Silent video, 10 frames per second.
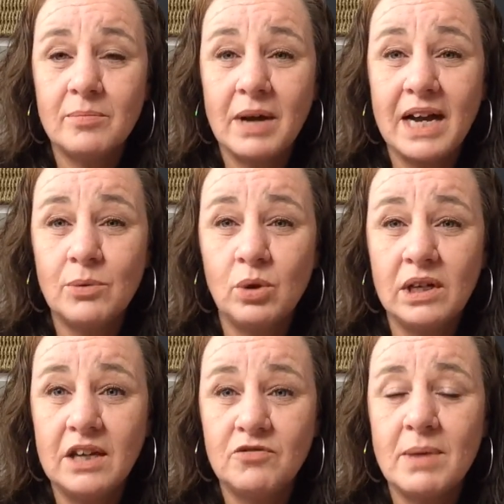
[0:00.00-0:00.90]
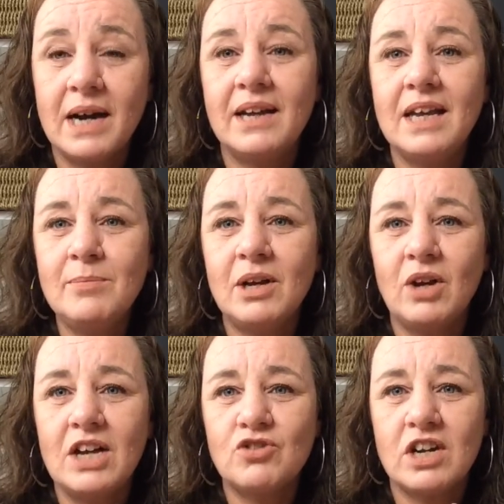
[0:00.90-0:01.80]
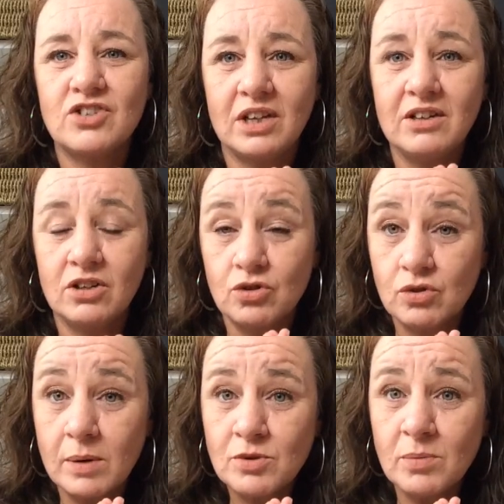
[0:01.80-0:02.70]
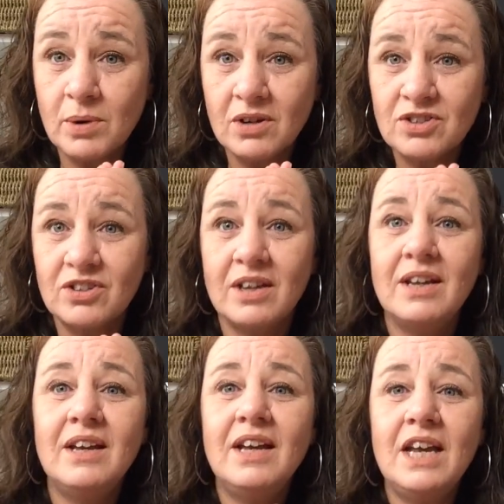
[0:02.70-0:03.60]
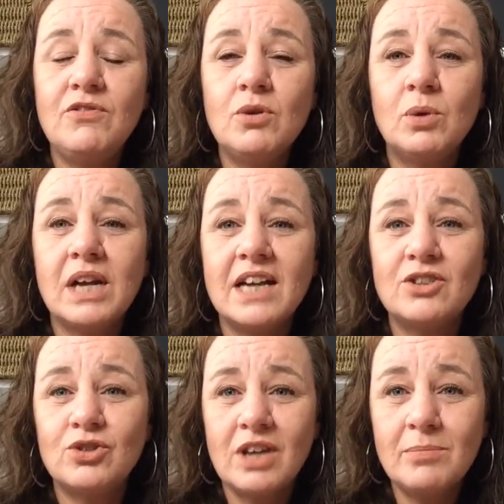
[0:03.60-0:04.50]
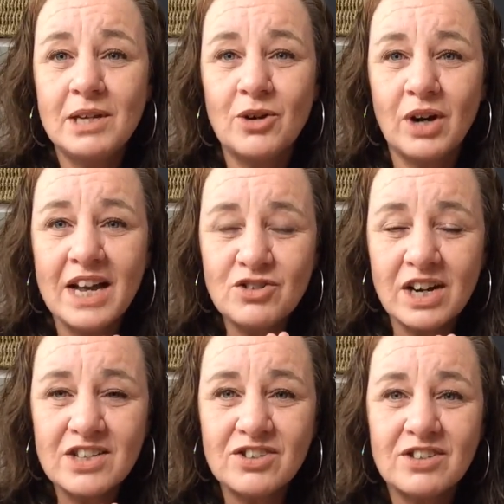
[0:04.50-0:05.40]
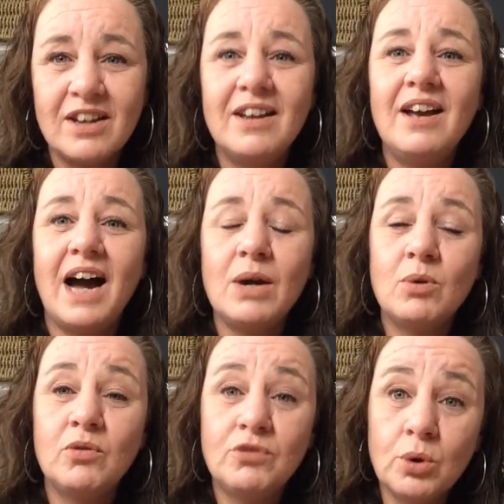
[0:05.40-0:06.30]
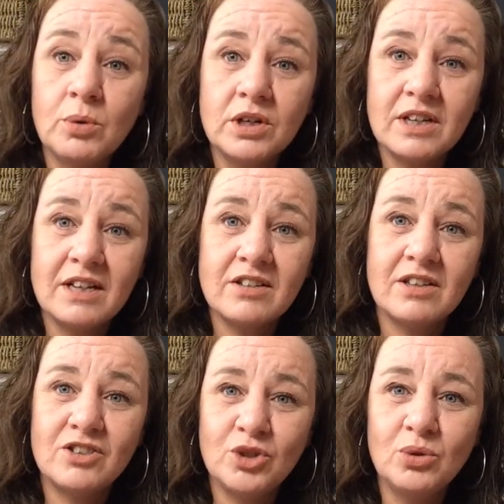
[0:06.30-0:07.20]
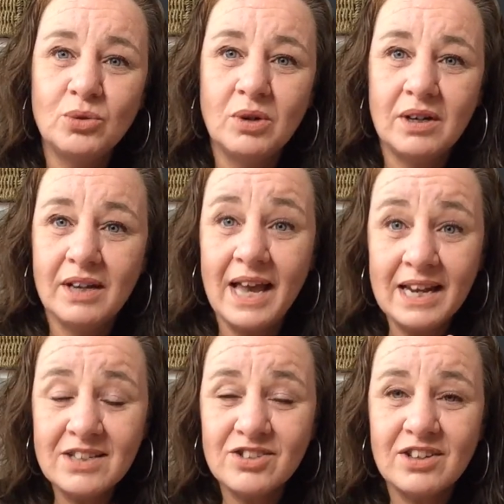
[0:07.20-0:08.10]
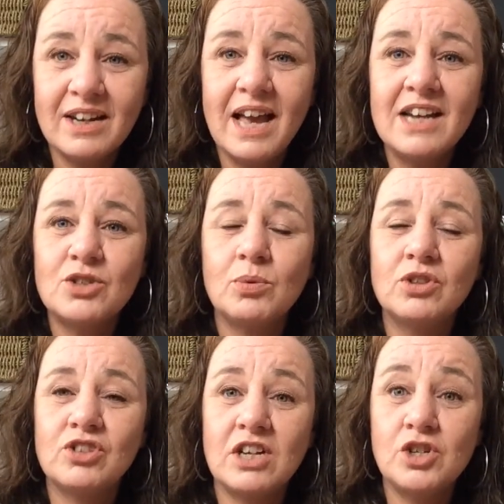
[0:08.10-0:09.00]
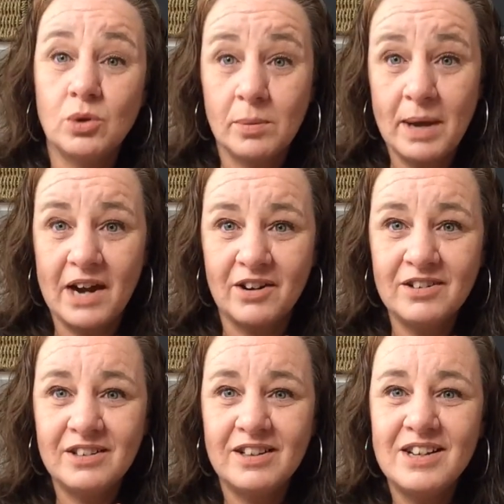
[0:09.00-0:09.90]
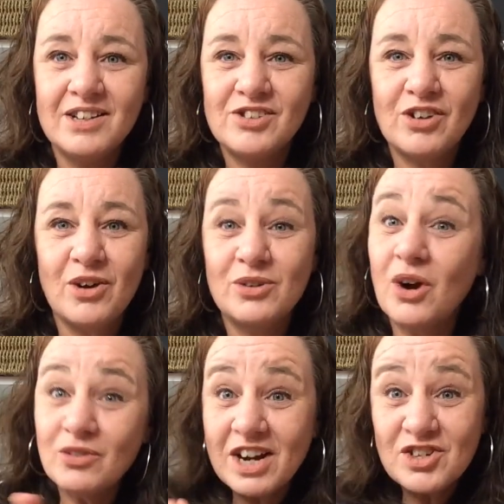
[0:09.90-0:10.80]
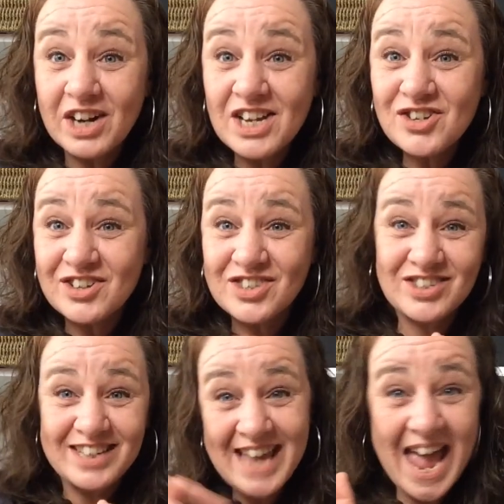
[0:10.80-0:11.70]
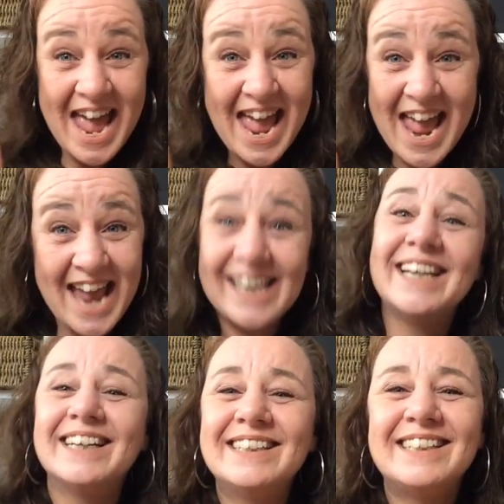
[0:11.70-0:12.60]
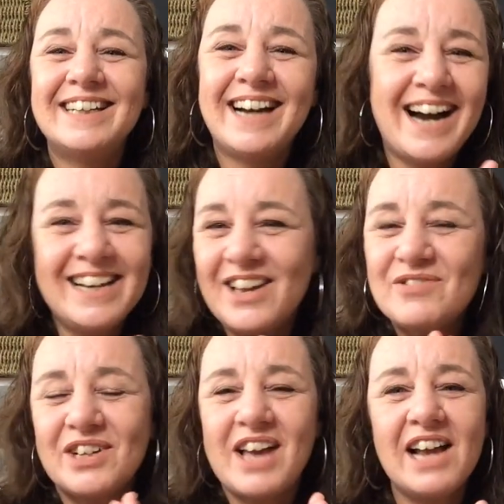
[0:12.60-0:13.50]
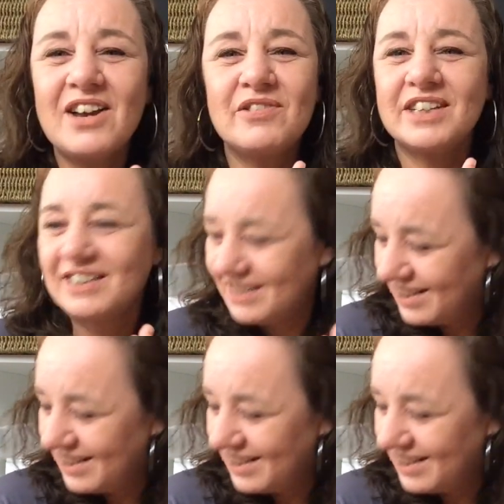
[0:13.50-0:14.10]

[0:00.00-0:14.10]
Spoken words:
I will leave my email address in the description box. If you would like to send me your address, I will forward it to Alice, and Alice will send you the pattern. So congratulations, yay! I love it, I love it.